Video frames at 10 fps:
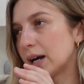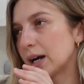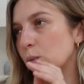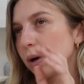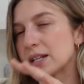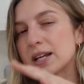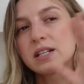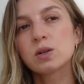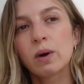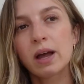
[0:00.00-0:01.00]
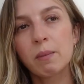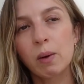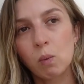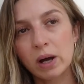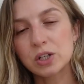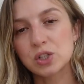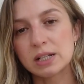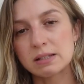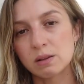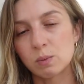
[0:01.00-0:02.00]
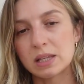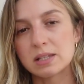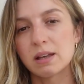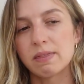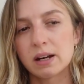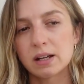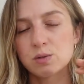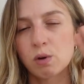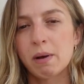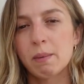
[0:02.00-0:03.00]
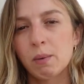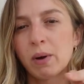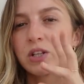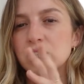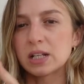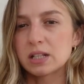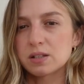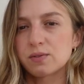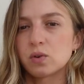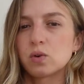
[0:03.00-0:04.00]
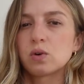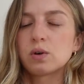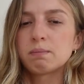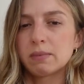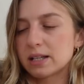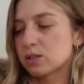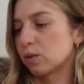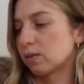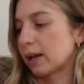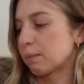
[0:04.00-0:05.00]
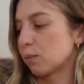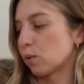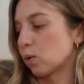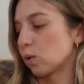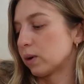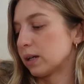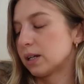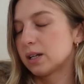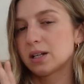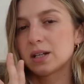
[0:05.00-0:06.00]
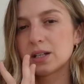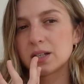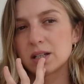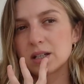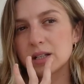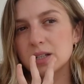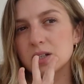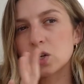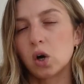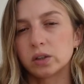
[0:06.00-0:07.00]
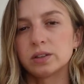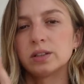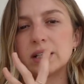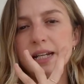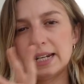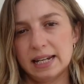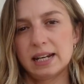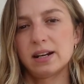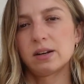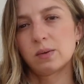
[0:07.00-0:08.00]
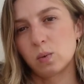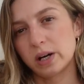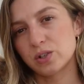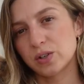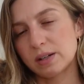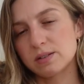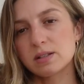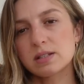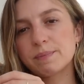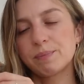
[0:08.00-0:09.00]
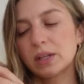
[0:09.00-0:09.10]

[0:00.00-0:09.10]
I tend to wear my white jeans in the winter, then I swap out my white jeans for my sort of like more cotton and linen white trousers.